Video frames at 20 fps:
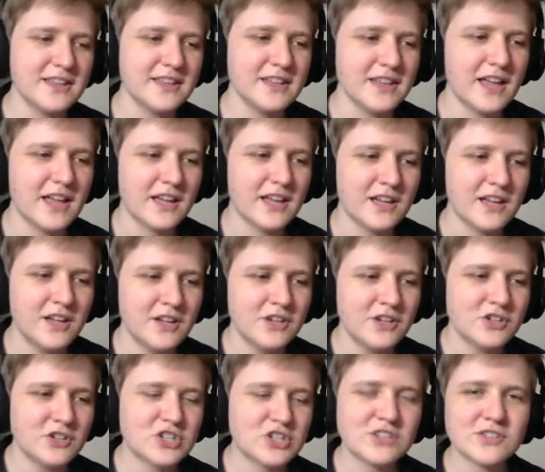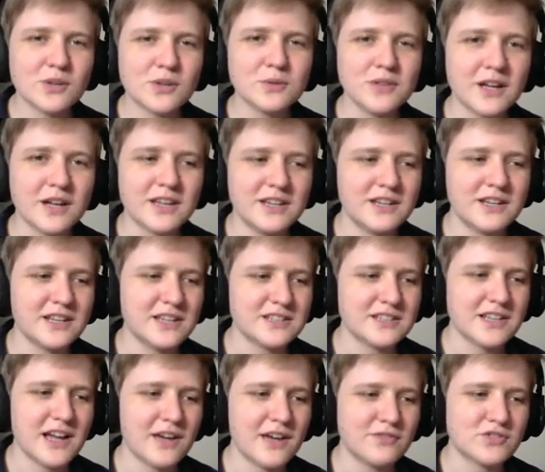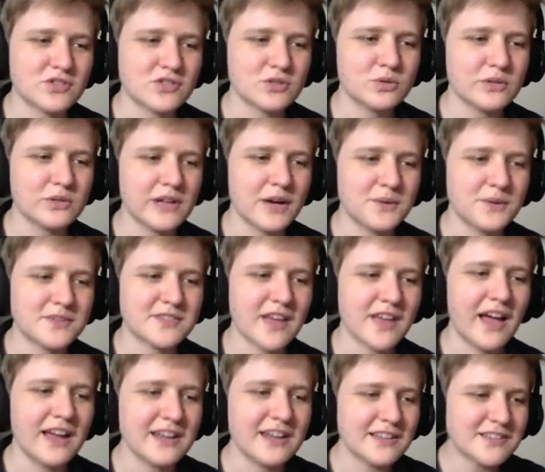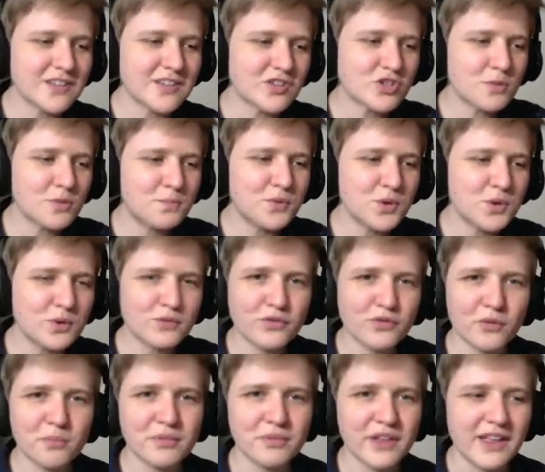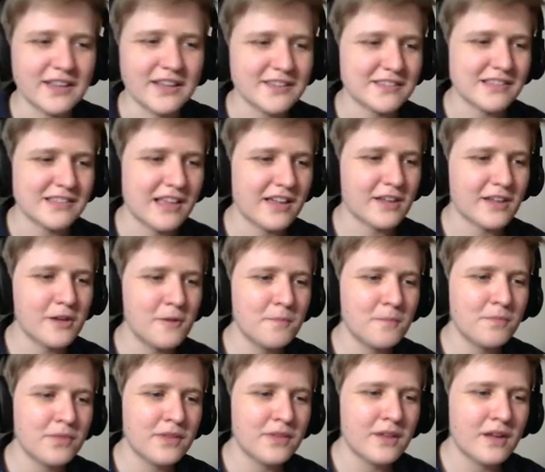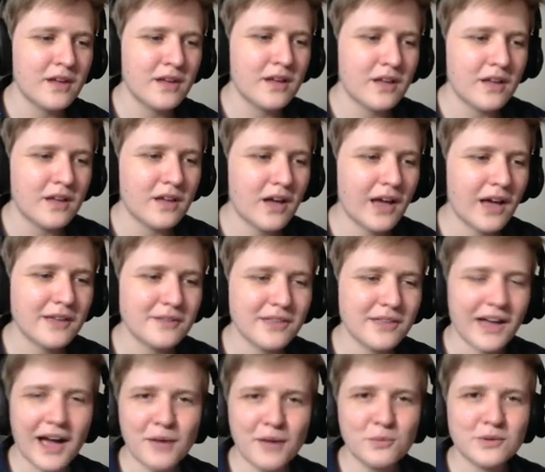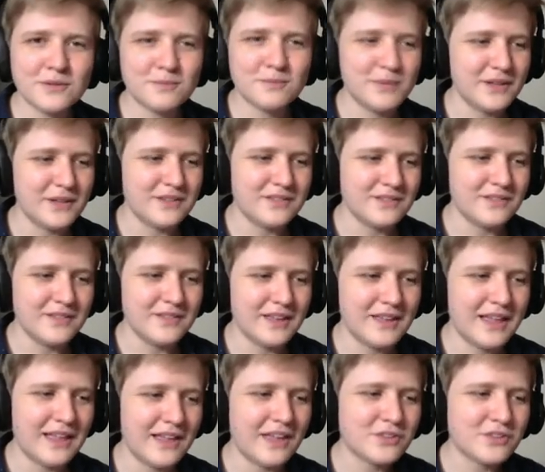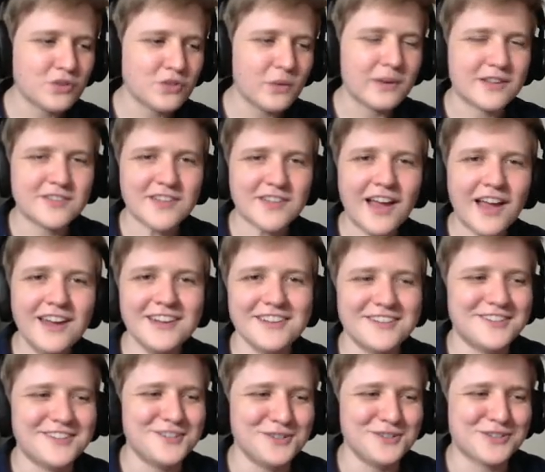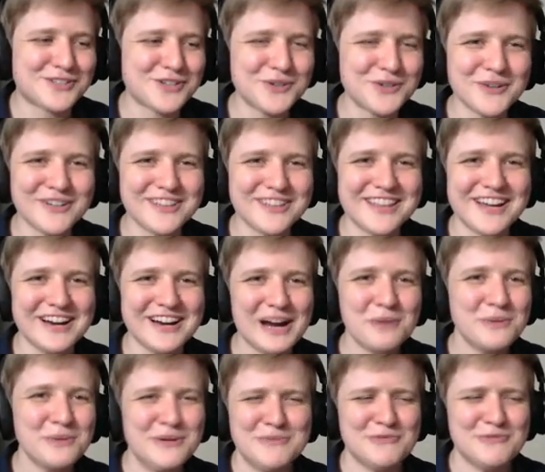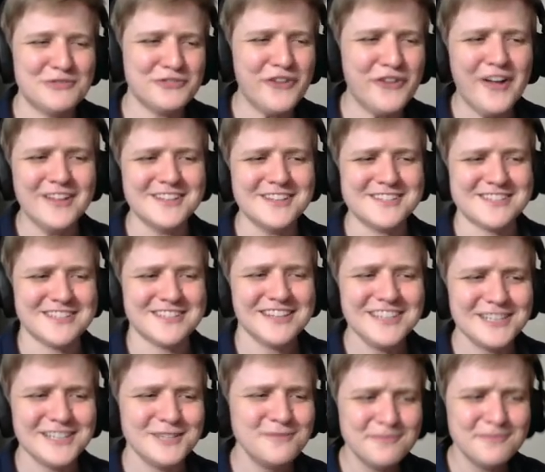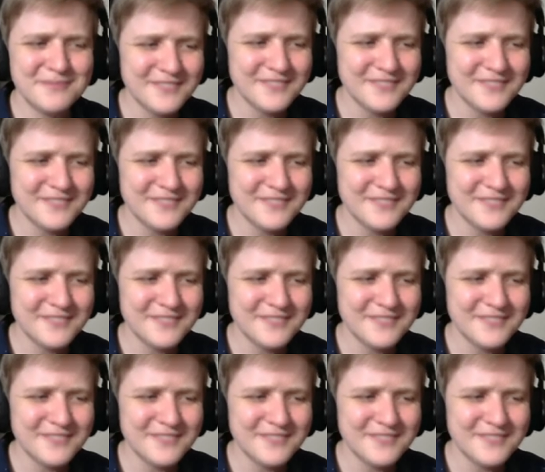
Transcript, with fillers: that, like, she's so lucky to get to have school outside in such a beautiful place. Like, I I would be uh, so ah, excited to do like school there. I wouldn't home. fall asleep. I just